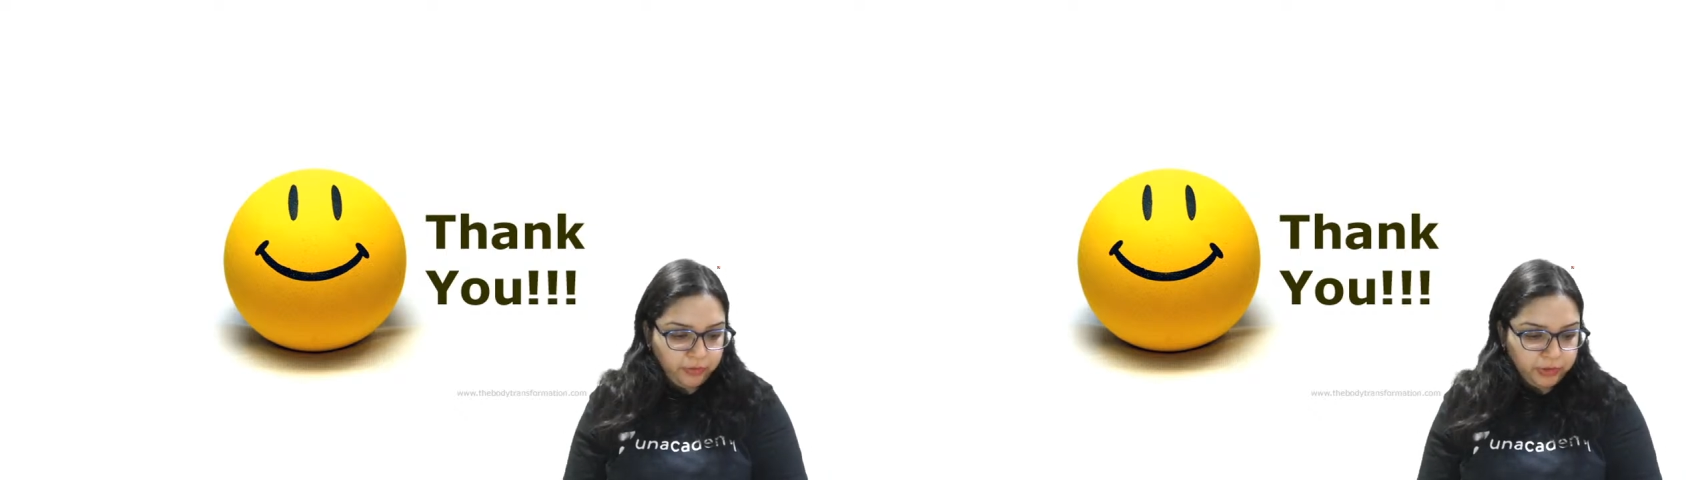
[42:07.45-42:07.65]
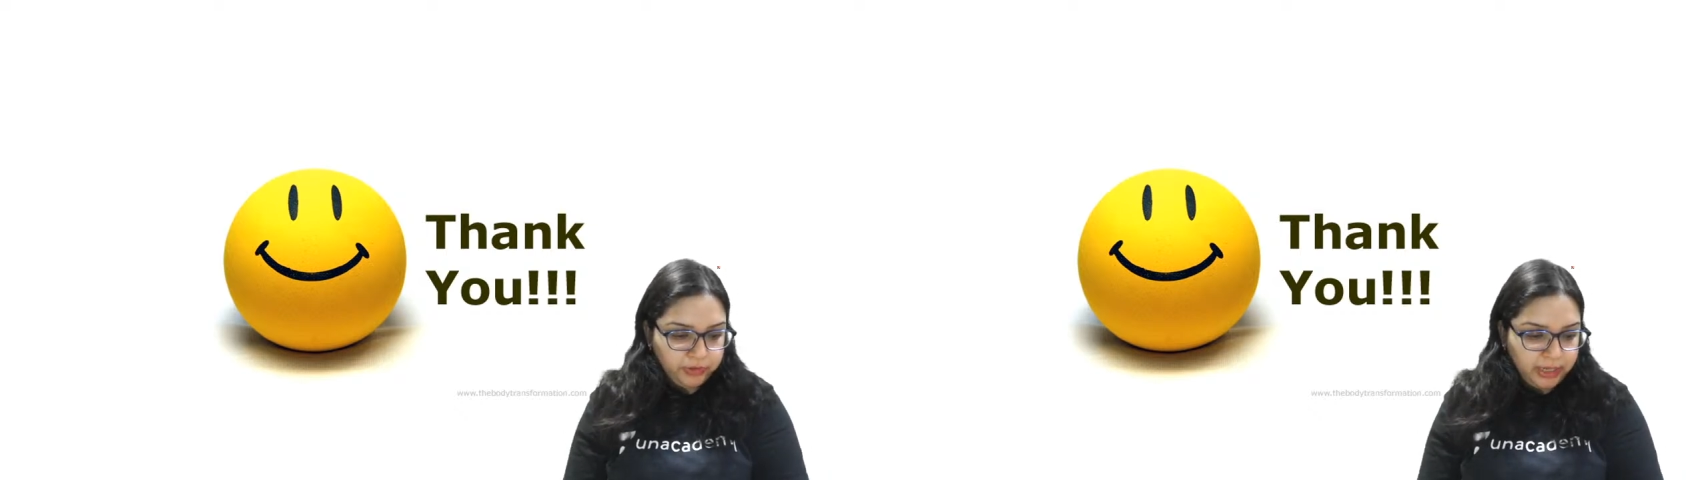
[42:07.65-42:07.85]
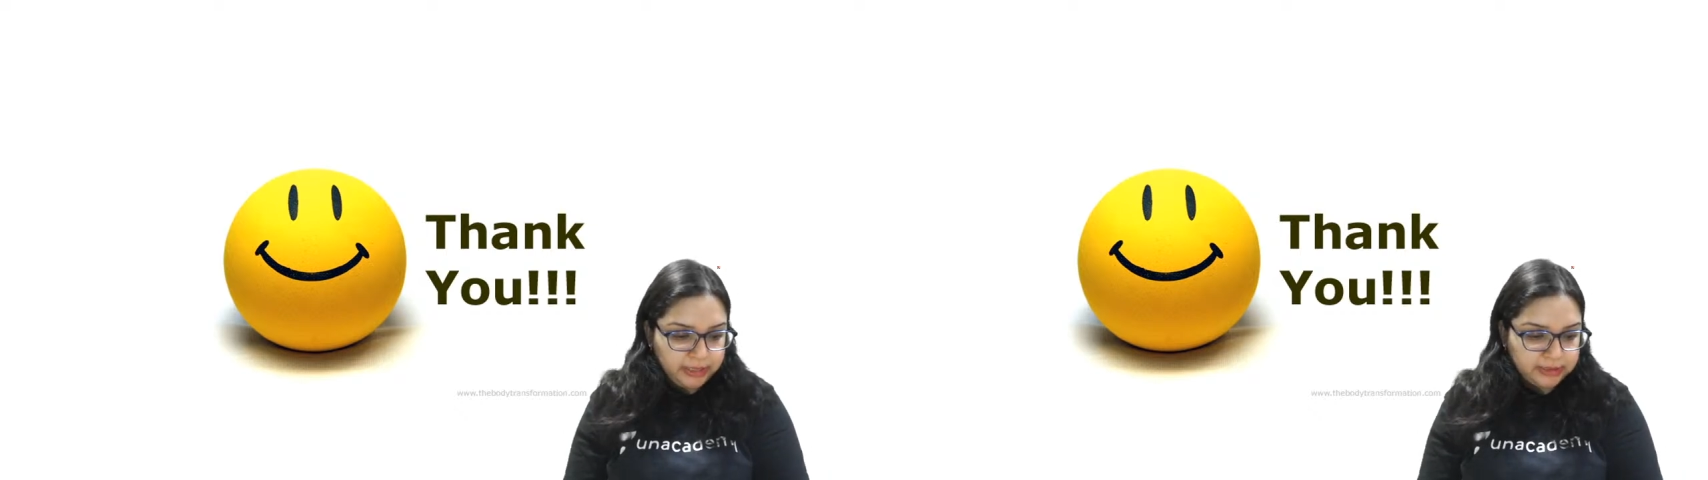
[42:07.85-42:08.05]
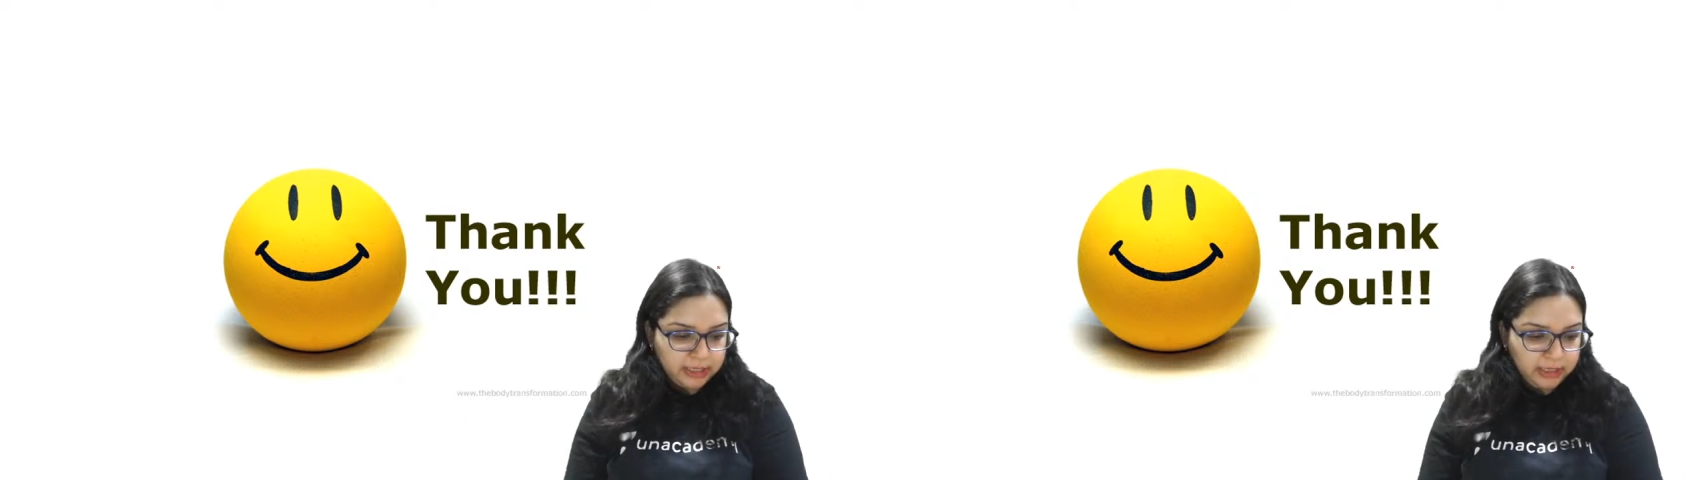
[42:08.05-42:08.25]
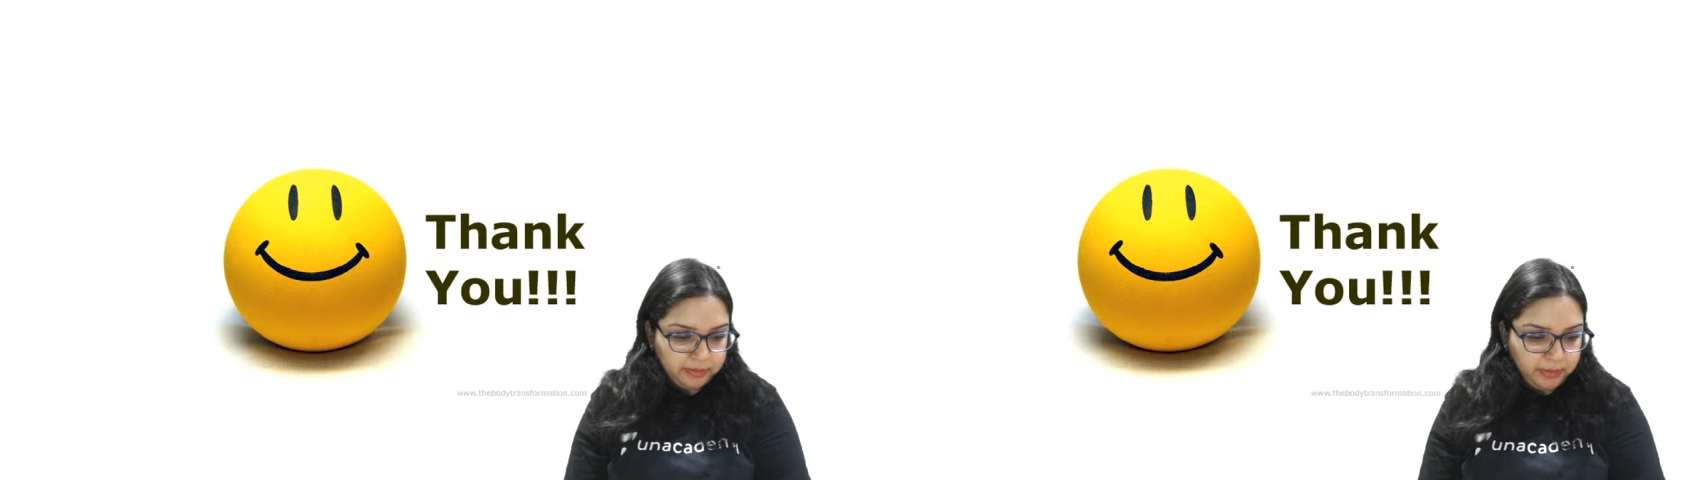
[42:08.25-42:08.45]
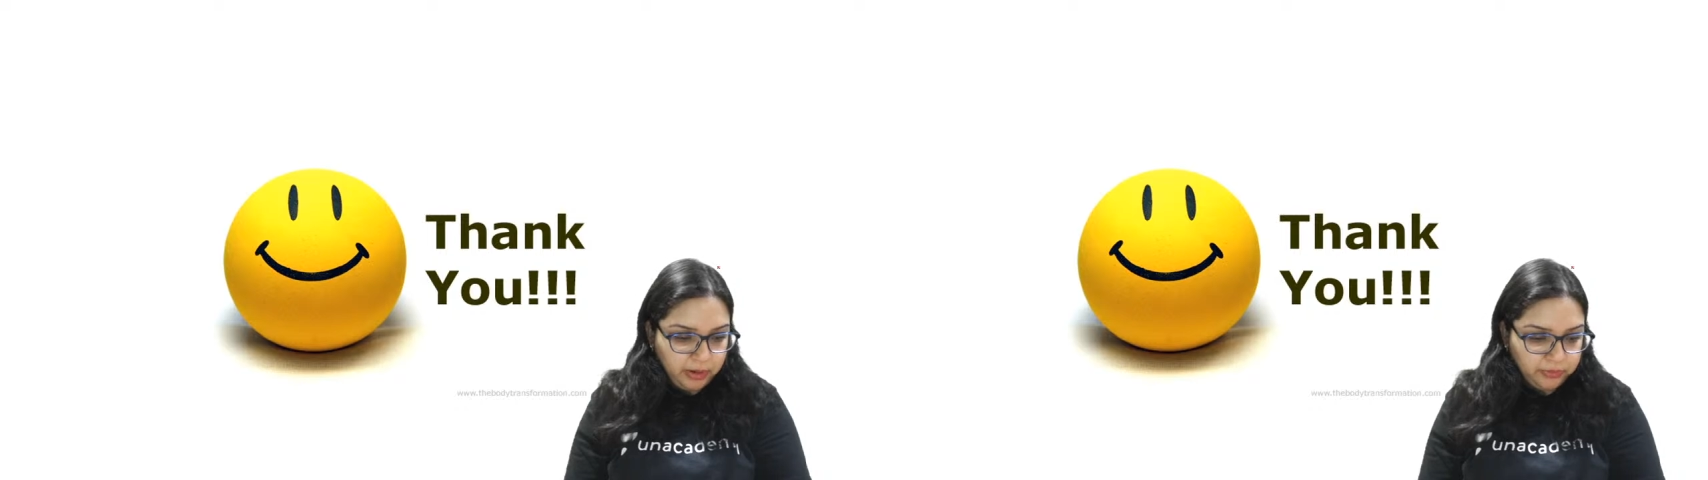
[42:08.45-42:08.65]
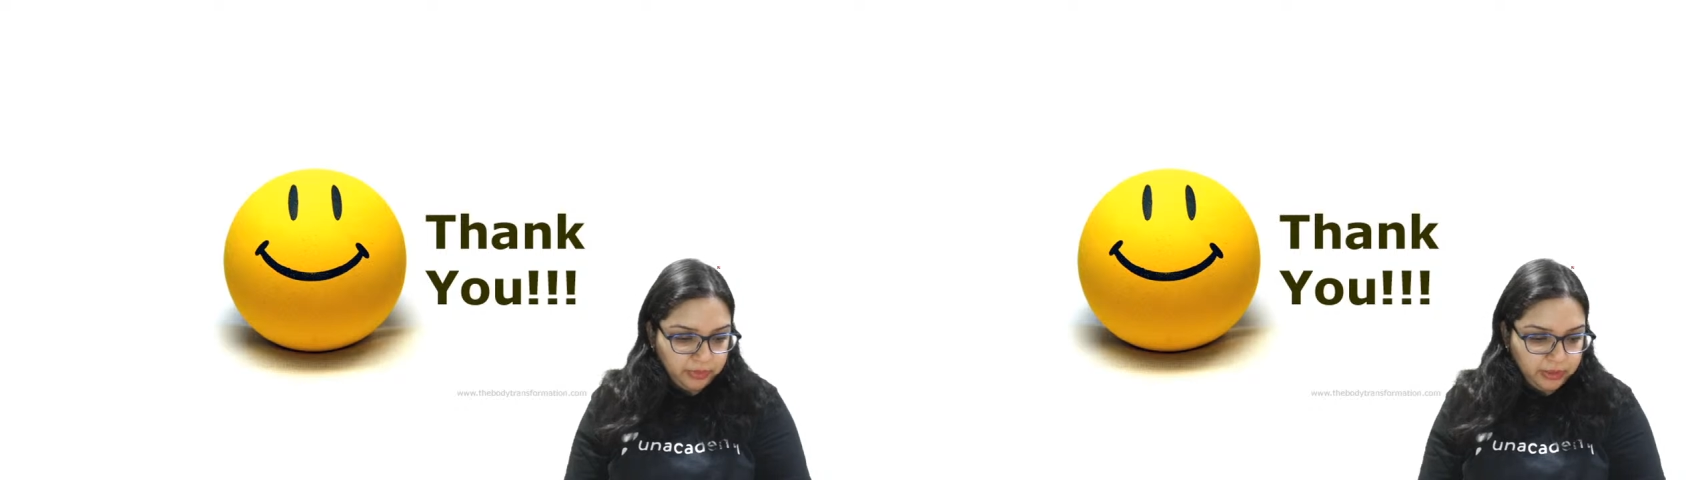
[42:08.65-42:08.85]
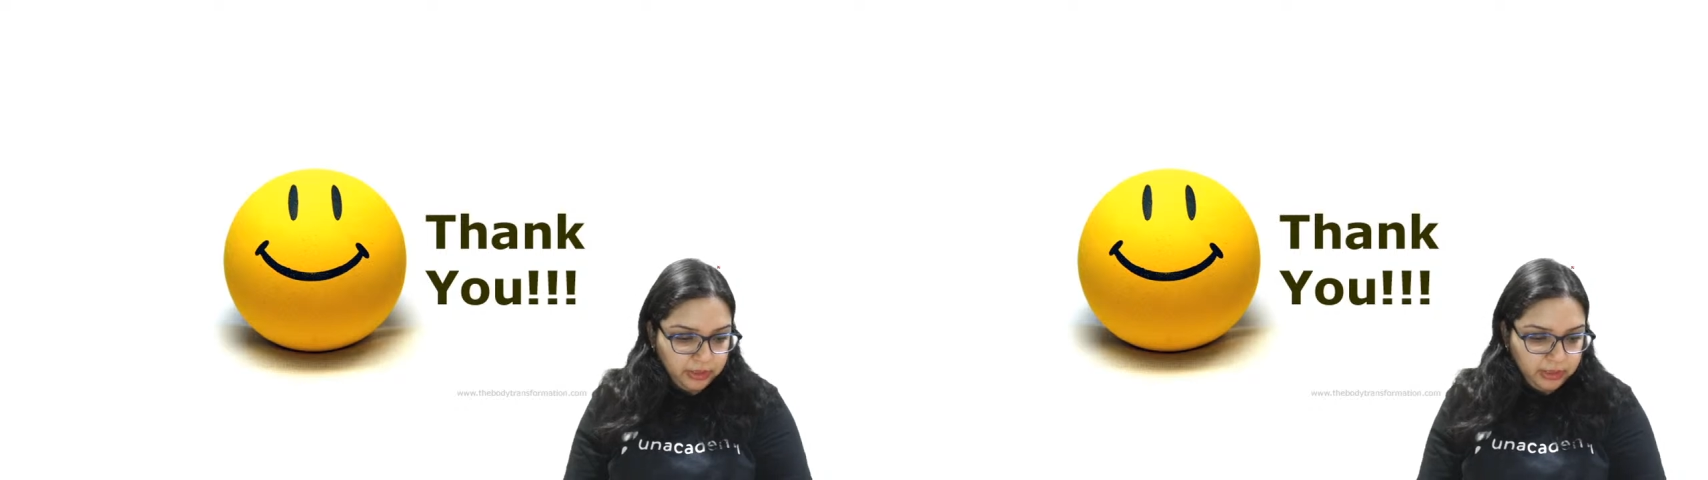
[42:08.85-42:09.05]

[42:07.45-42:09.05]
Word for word: what you are asking about.